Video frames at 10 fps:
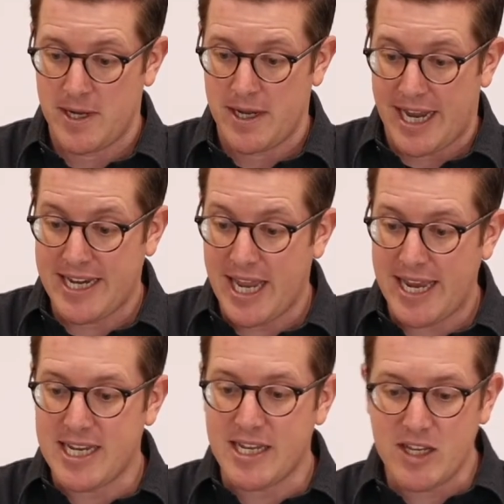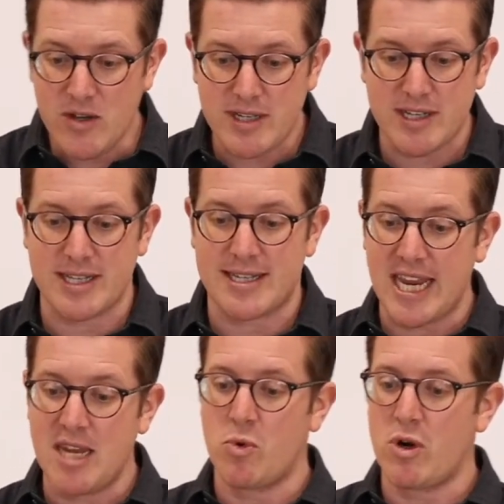And he uses the
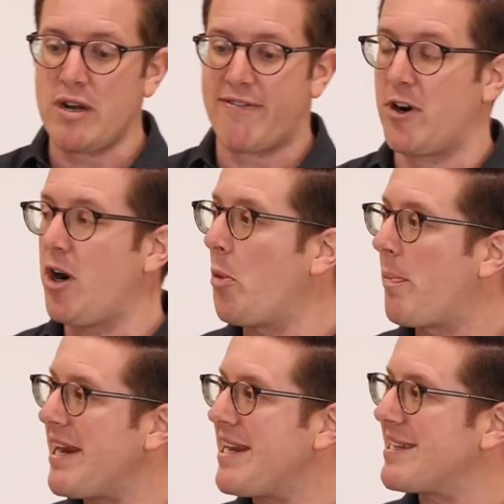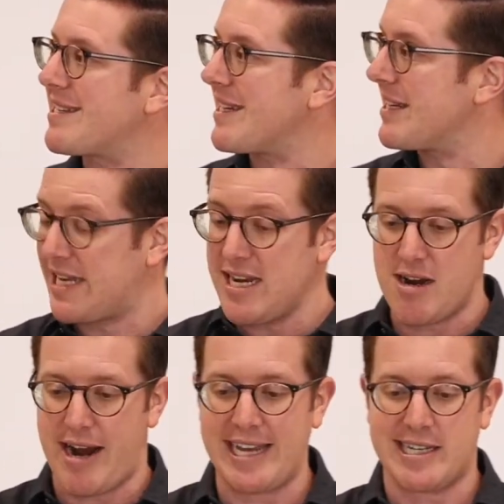same word for obedience
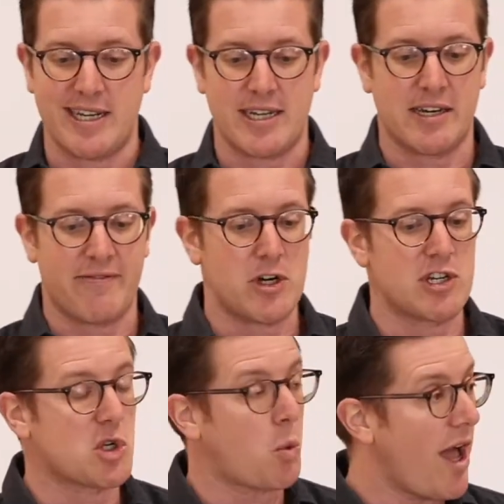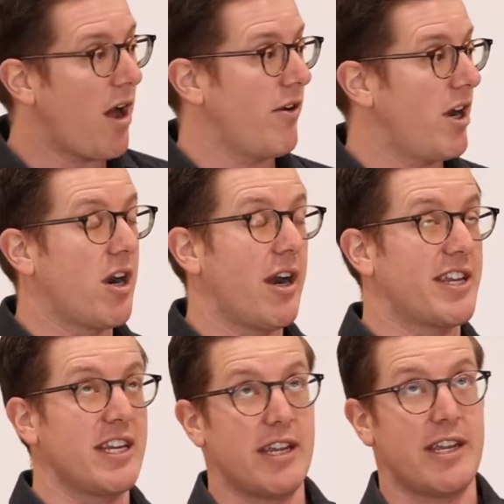here as he does in verse 12. Or
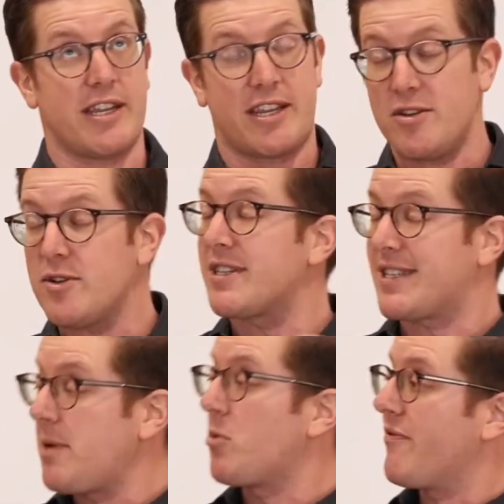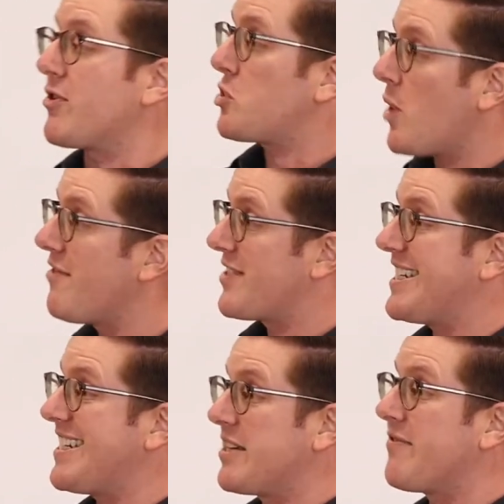he uses the same word in verse 12 as he
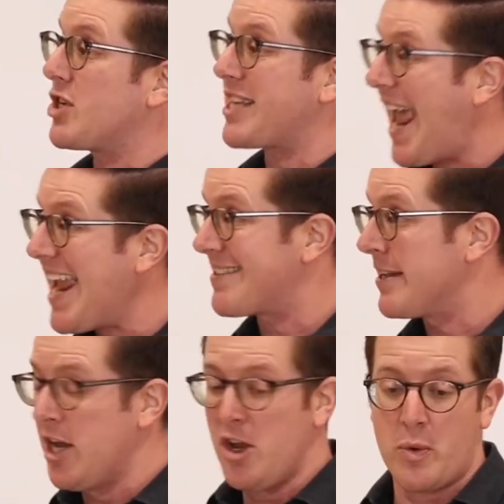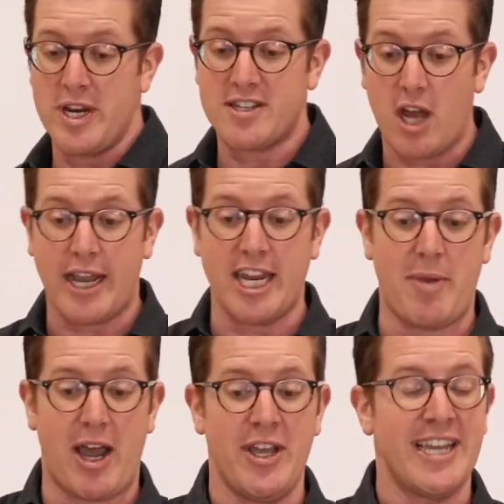does in verse 8 when he's talking
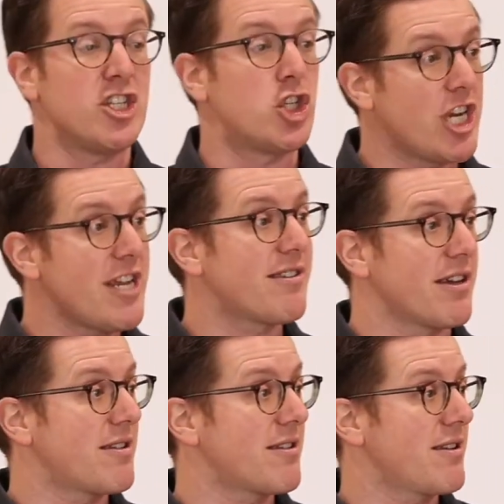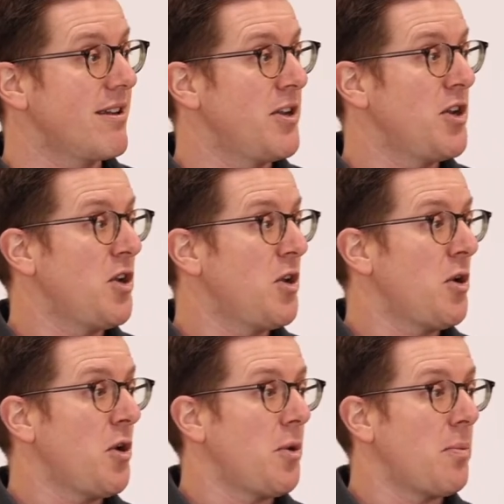about Jesus
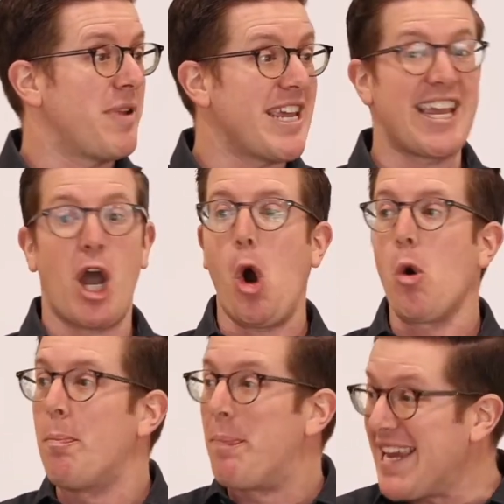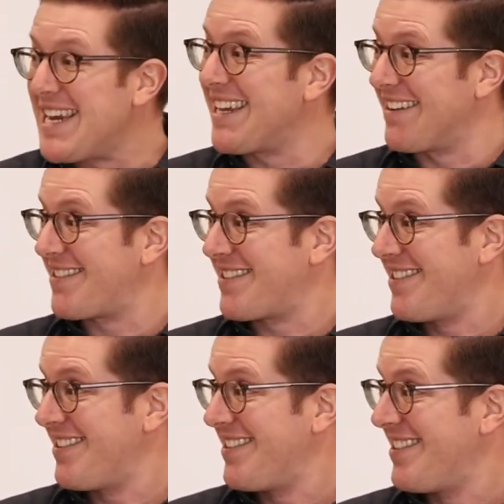being obedient
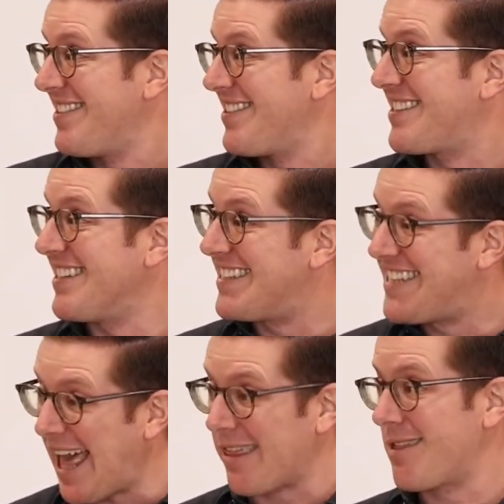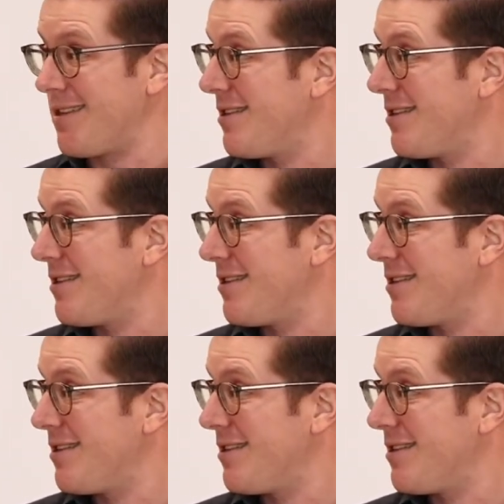to death.